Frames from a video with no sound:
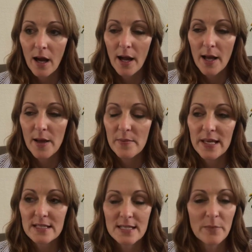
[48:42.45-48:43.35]

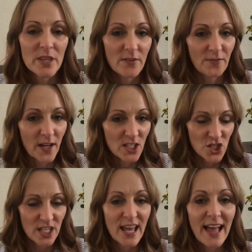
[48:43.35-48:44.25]
And some of the
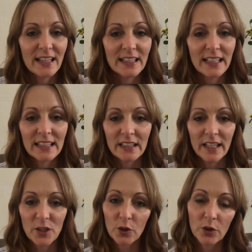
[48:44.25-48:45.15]
functionality,
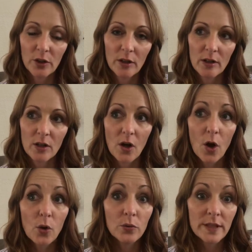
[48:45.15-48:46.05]
like you're
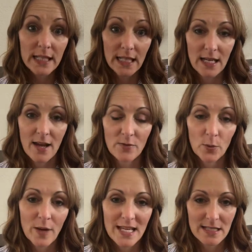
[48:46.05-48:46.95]
only going to have a
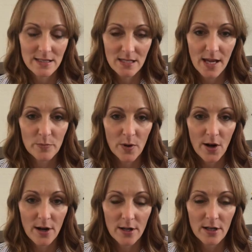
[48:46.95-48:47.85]
right
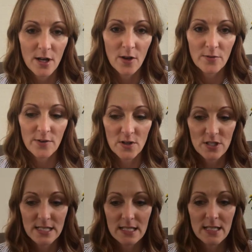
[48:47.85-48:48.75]
sidebar
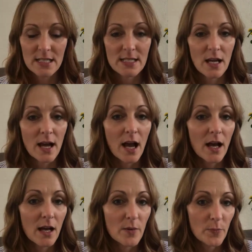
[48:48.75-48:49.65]
versus
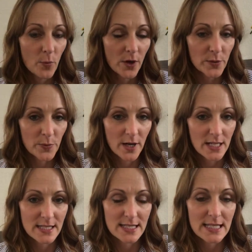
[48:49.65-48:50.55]
a
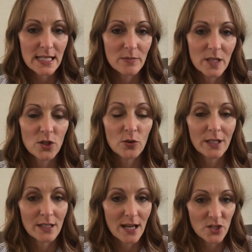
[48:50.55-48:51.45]
WordPress theme that you
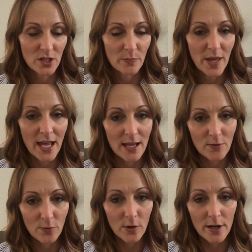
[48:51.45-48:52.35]
can actually pay
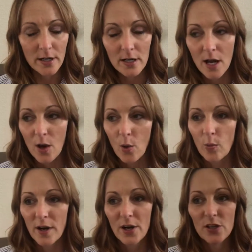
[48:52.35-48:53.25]
for,
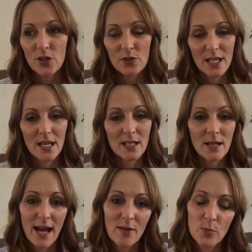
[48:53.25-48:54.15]
where you
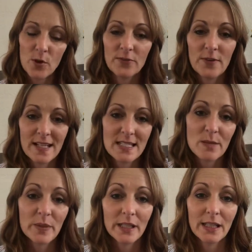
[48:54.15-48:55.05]
can have more
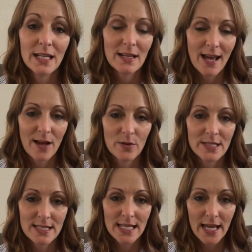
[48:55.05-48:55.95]
flexibility on how
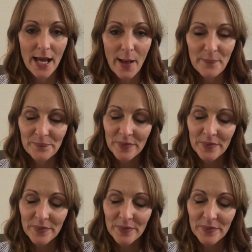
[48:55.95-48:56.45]
it's set up.